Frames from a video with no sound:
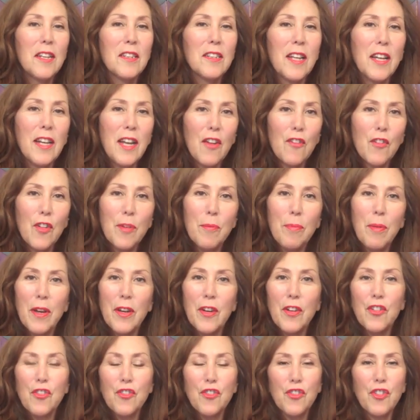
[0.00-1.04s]
Let
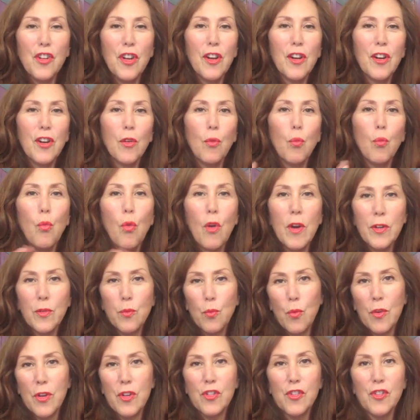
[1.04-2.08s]
everybody share one
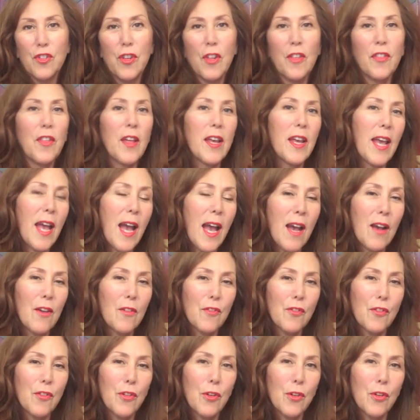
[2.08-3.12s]
wish that they have
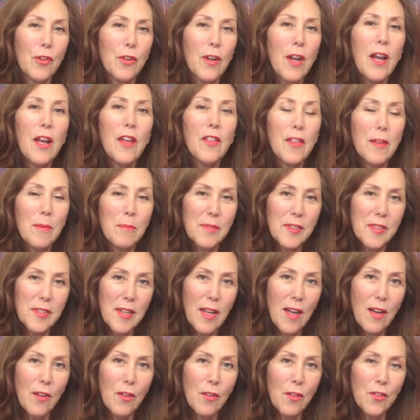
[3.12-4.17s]
for
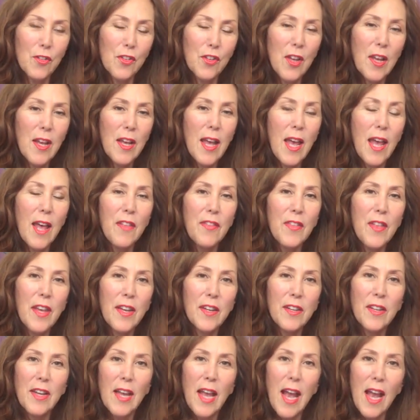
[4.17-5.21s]
themselves, and
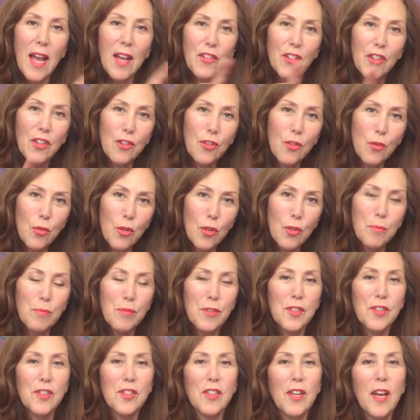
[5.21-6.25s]
then as a group
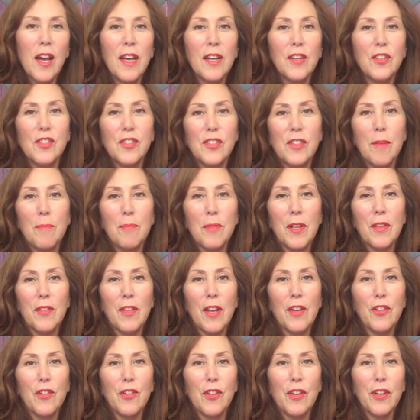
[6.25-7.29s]
decide something
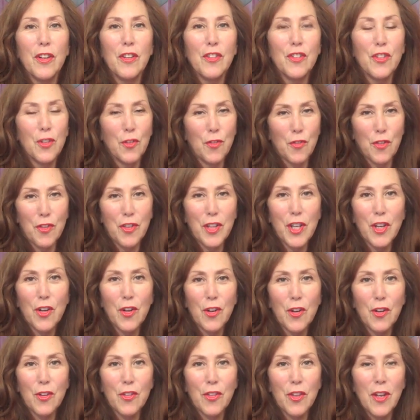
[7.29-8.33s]
that you're going to do for the
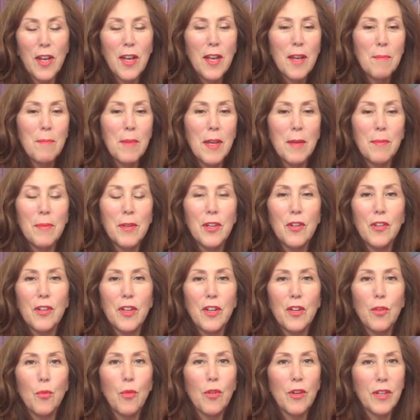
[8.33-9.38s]
earth. Maybe you're
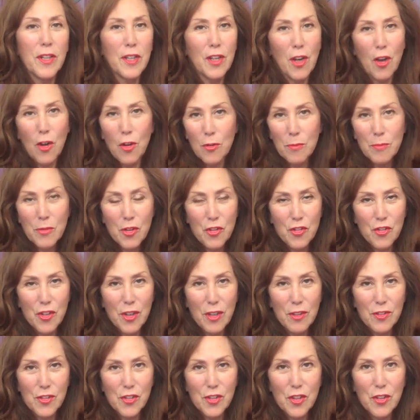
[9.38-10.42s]
going to work in a homeless
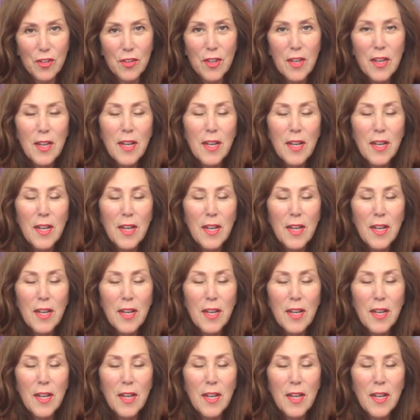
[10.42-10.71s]
shelter.